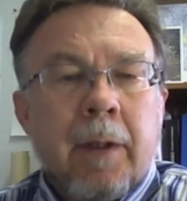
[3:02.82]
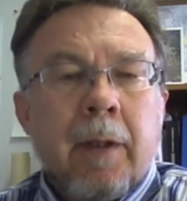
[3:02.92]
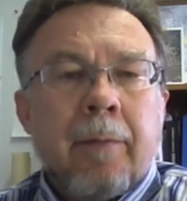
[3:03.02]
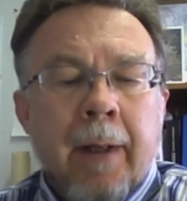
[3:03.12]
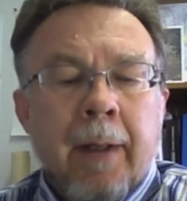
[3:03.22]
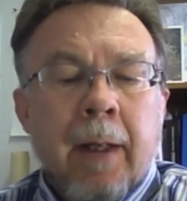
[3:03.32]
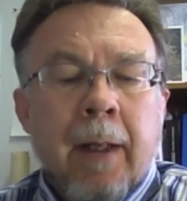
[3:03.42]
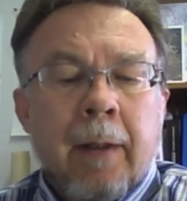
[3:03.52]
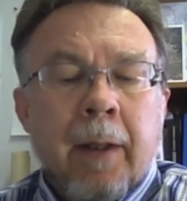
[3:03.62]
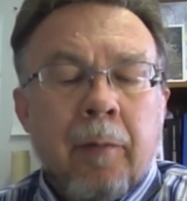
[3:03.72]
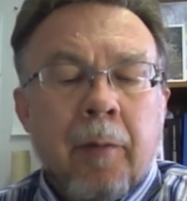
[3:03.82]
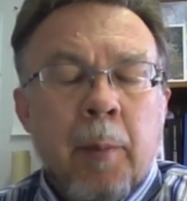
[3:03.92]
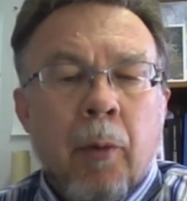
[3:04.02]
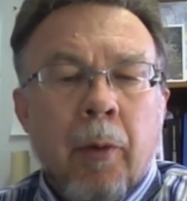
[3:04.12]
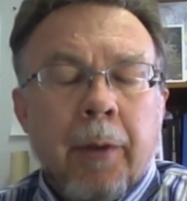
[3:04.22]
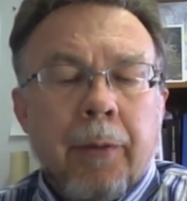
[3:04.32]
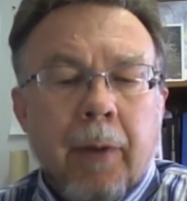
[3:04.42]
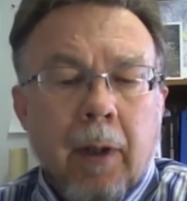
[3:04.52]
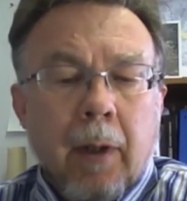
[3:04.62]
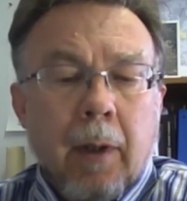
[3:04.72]
didn't find anything in
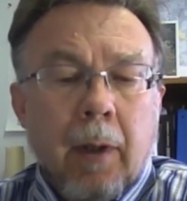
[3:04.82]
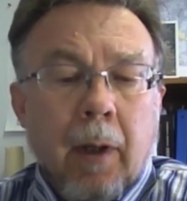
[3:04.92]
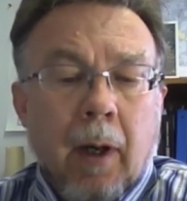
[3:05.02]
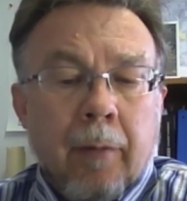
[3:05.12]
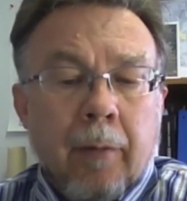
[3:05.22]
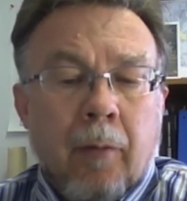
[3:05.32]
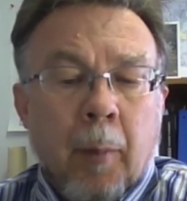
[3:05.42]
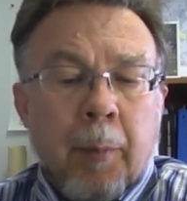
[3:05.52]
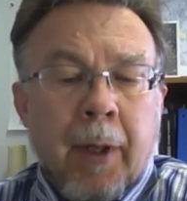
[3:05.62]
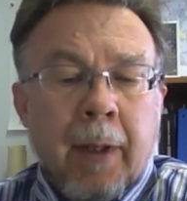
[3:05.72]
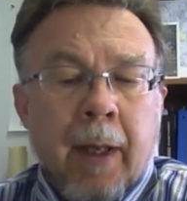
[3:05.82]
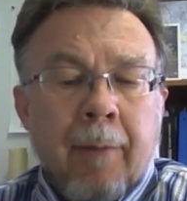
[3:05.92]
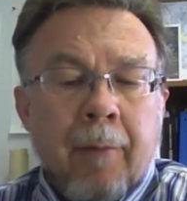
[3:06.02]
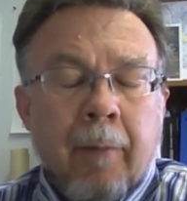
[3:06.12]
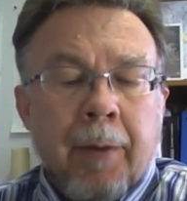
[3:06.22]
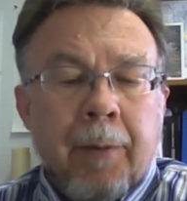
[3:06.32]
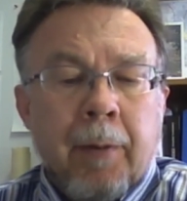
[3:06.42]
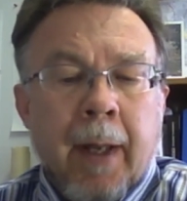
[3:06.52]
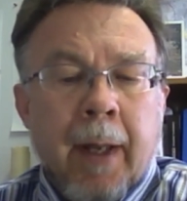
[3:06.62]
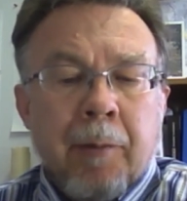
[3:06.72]
Freeport's Form 10K. I haven't read
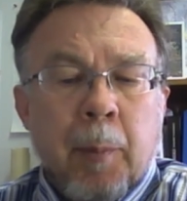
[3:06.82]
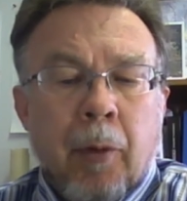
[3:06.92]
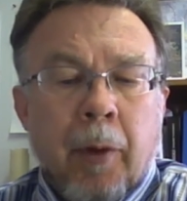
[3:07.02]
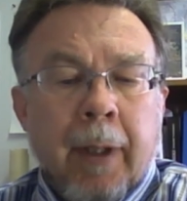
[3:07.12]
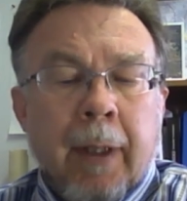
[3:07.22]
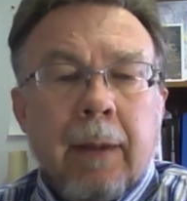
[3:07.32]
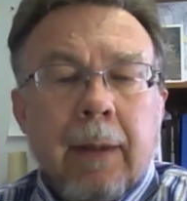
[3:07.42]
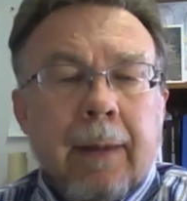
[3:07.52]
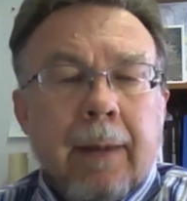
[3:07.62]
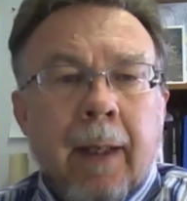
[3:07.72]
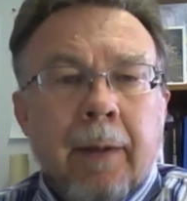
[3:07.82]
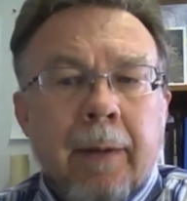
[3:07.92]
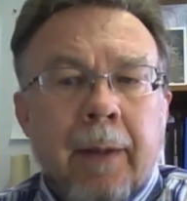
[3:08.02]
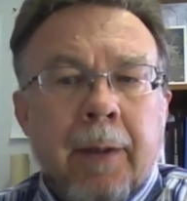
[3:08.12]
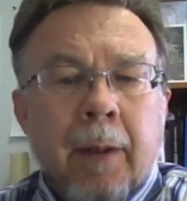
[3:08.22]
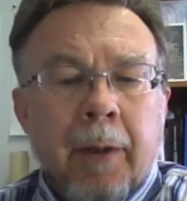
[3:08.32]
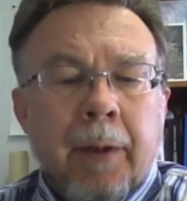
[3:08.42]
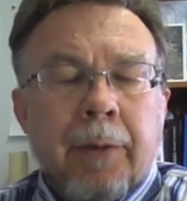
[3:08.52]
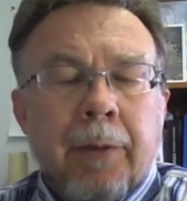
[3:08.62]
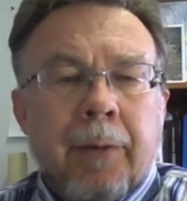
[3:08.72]
through the annual report yet that they
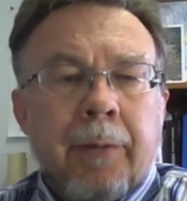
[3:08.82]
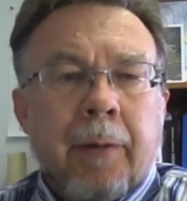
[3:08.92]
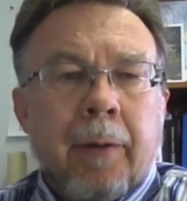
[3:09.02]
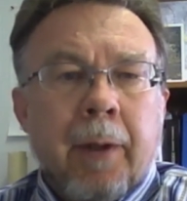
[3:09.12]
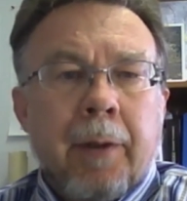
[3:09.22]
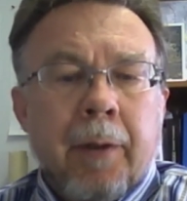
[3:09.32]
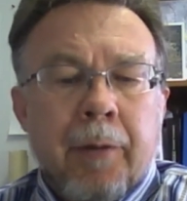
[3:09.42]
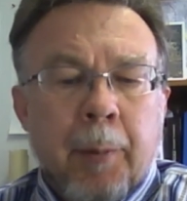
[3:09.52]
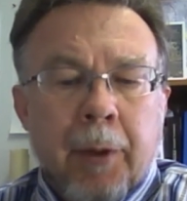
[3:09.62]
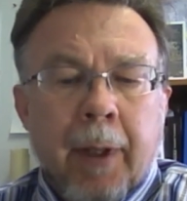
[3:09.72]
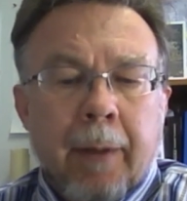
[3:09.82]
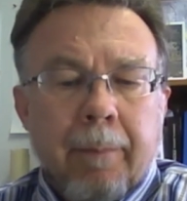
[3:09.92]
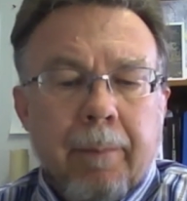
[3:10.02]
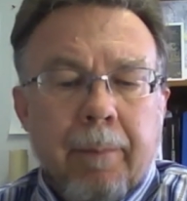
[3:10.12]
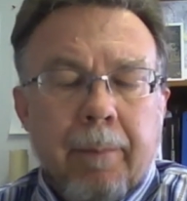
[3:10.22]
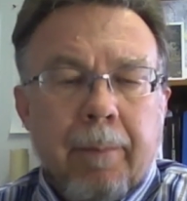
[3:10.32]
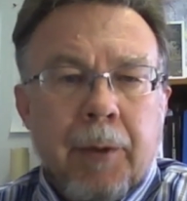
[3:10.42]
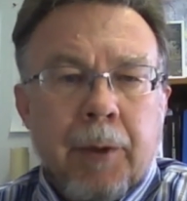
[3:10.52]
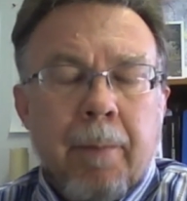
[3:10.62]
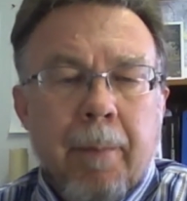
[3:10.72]
really discussed or that they attributed that
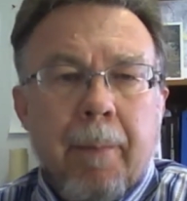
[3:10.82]
to.